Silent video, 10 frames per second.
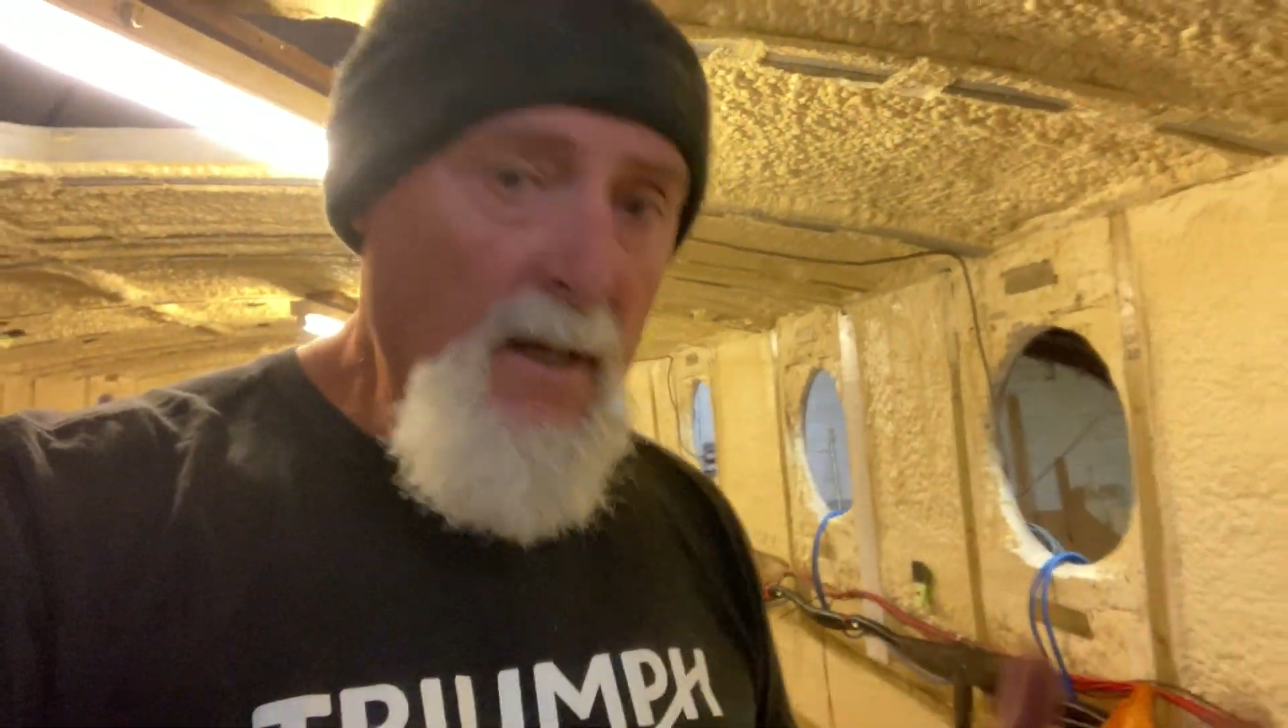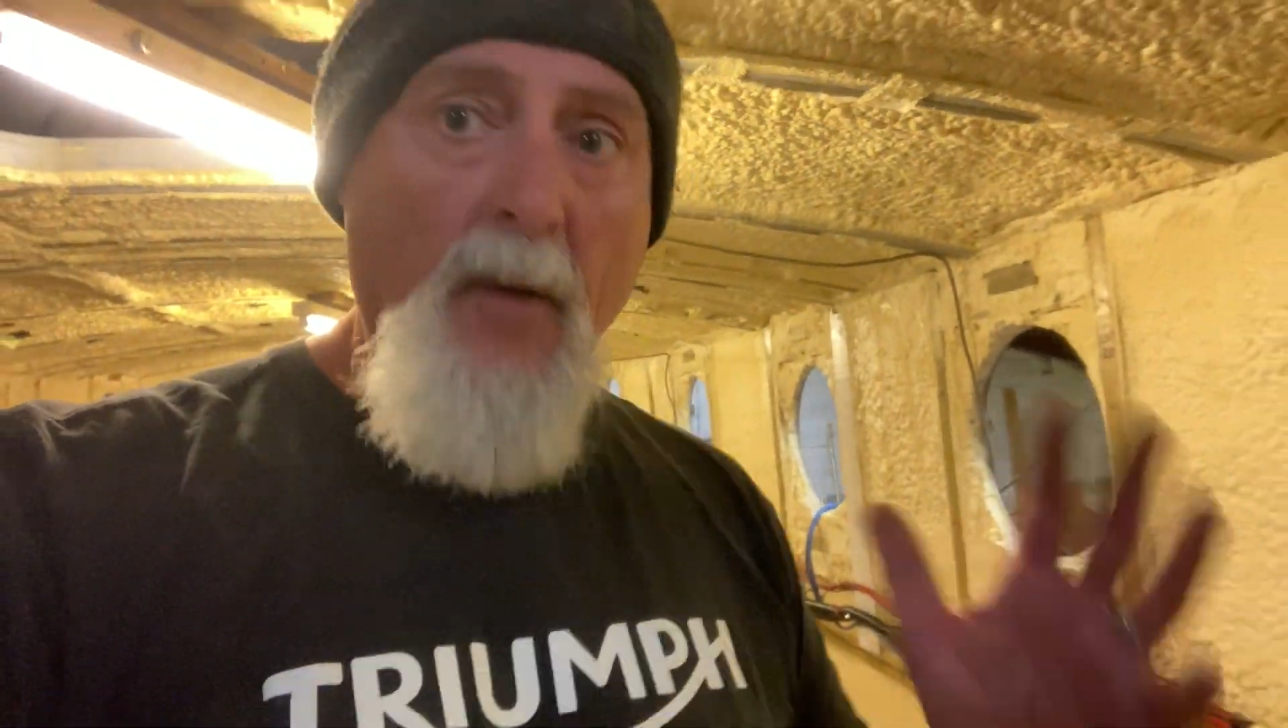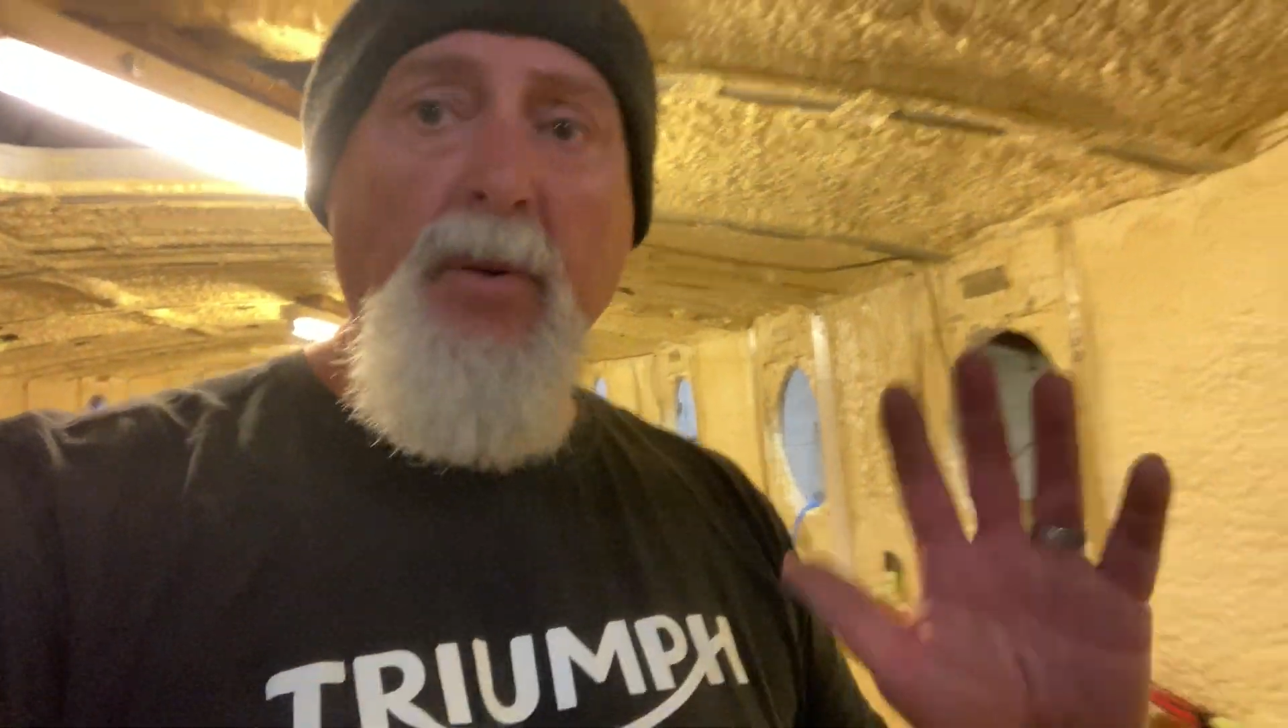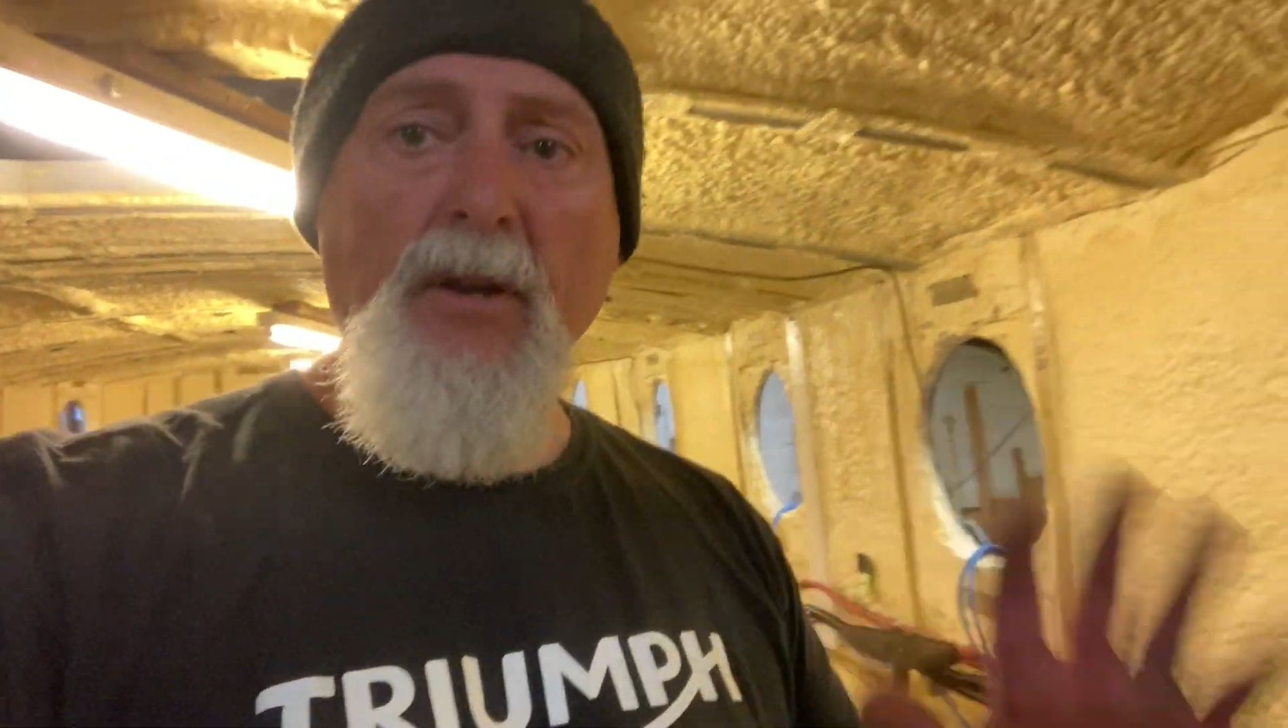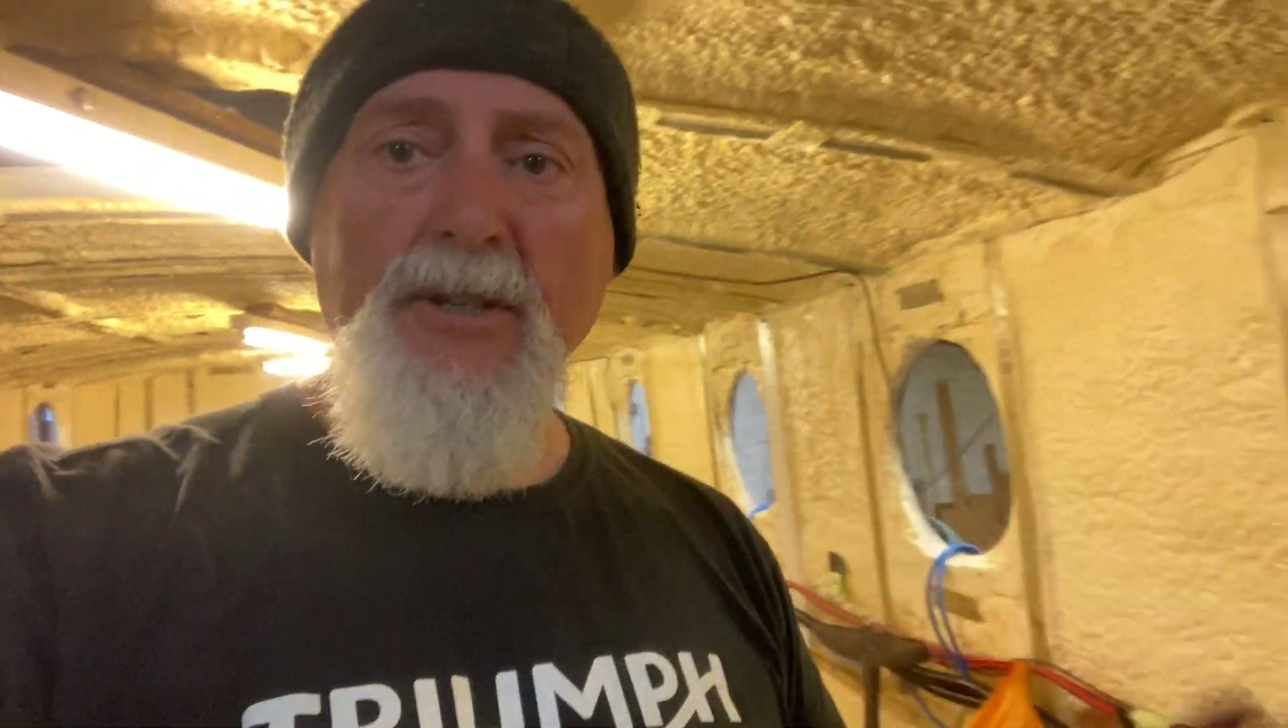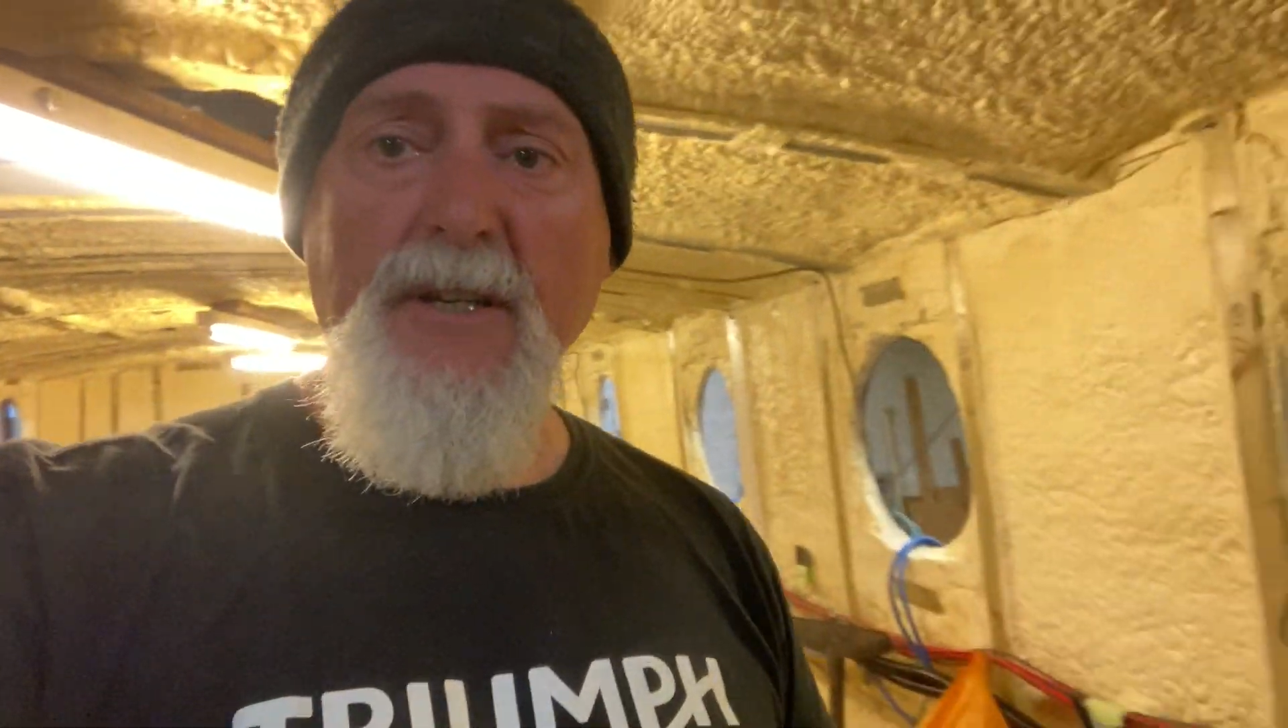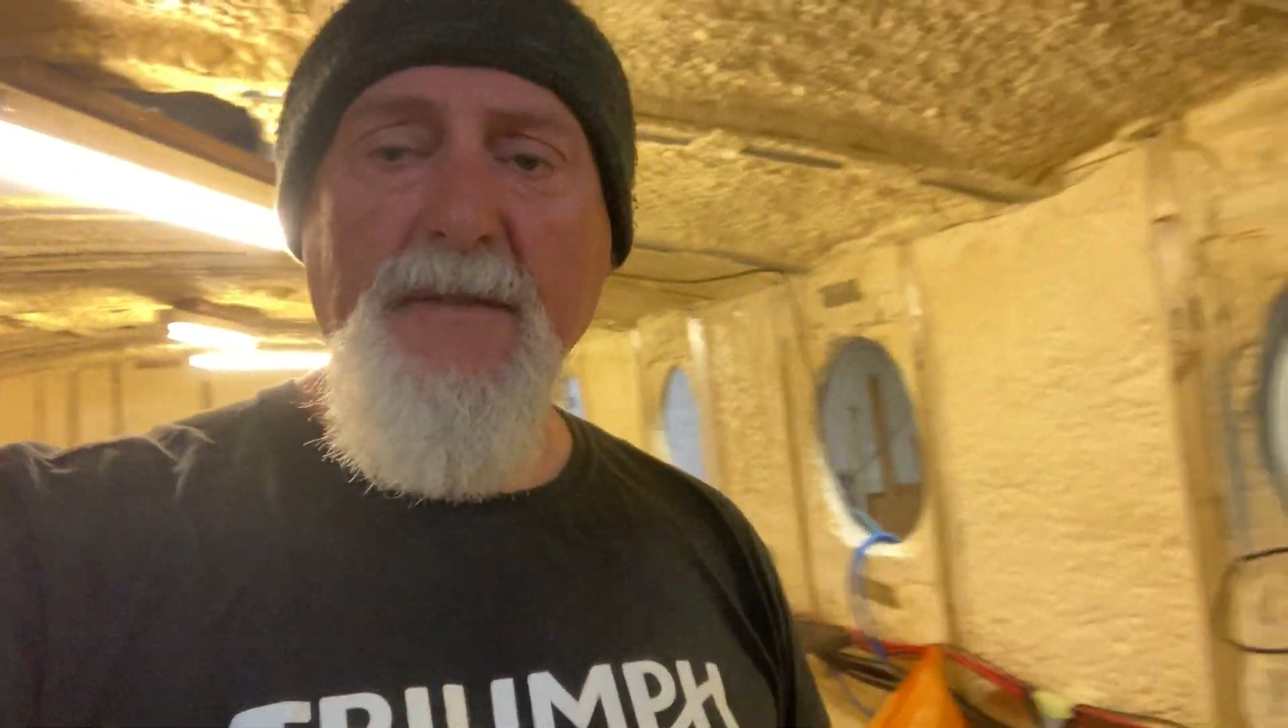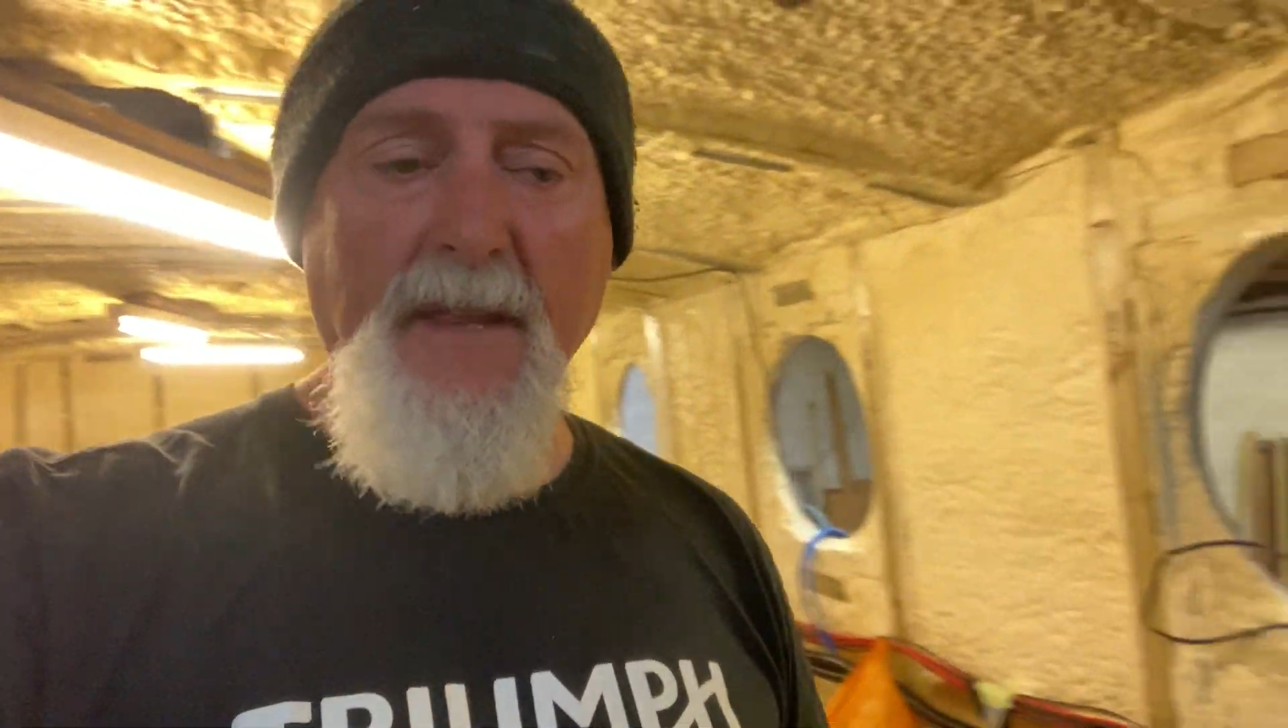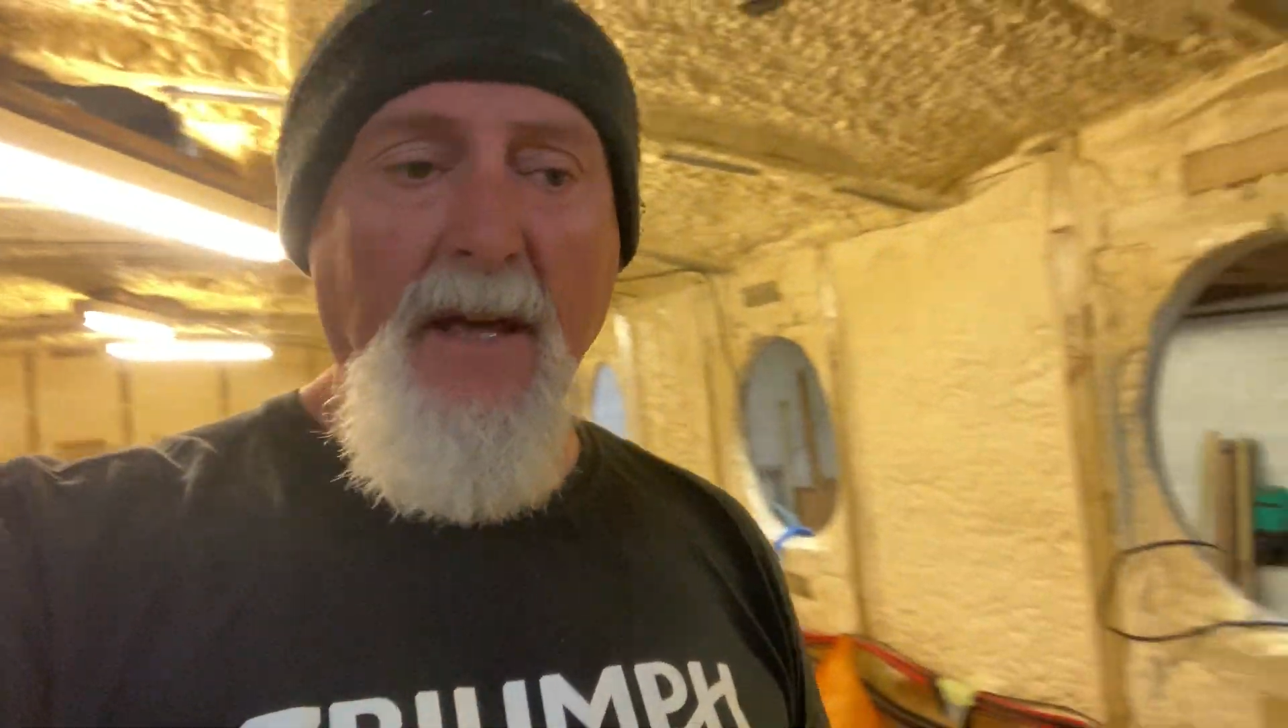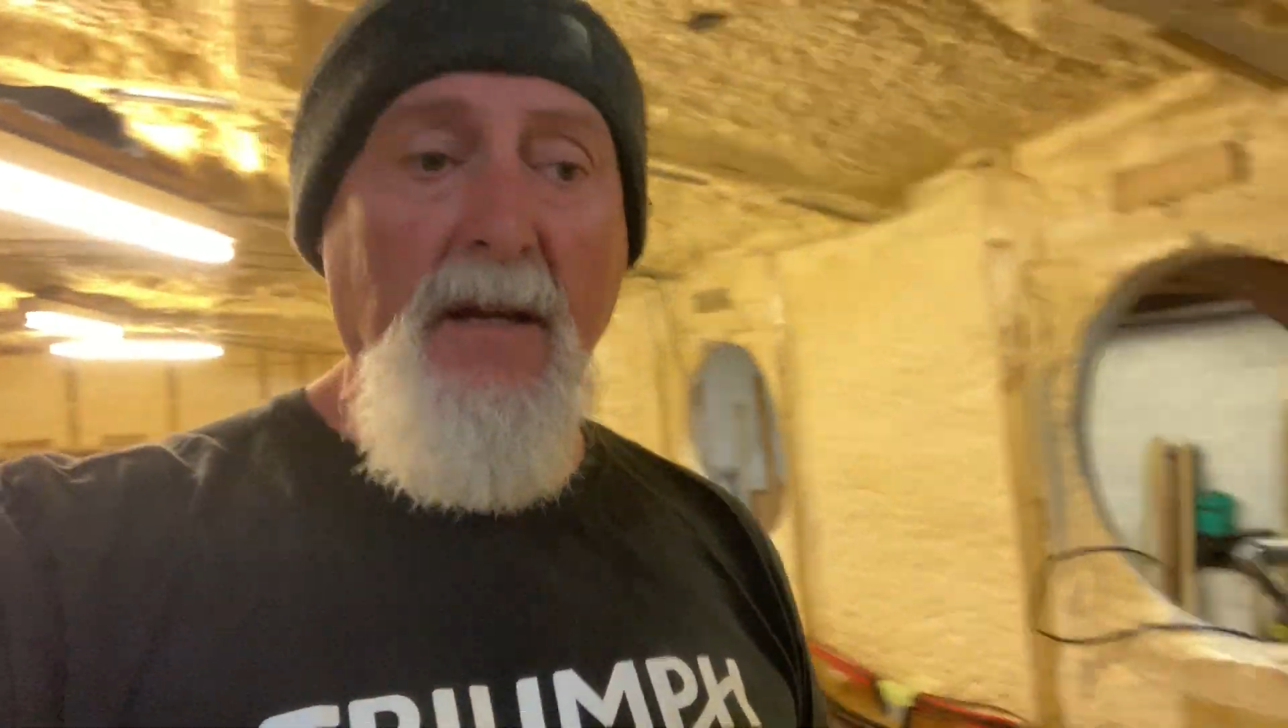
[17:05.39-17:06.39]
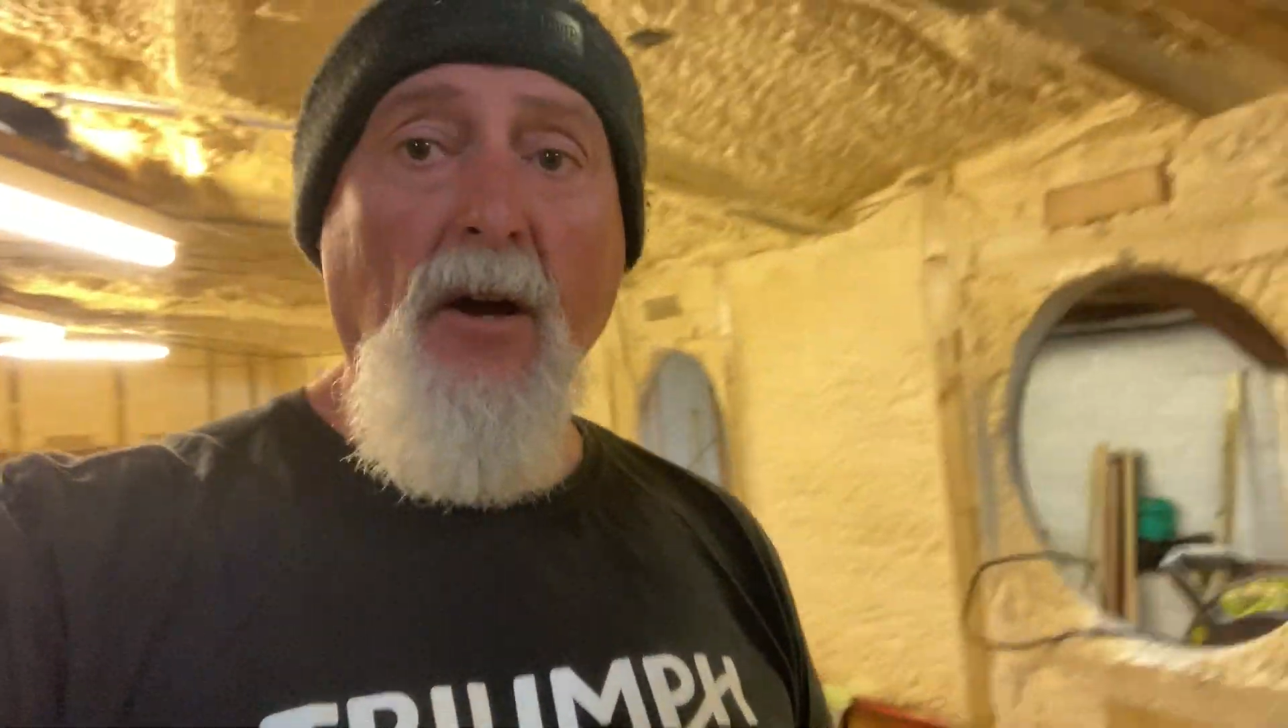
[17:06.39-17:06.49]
apologies for that.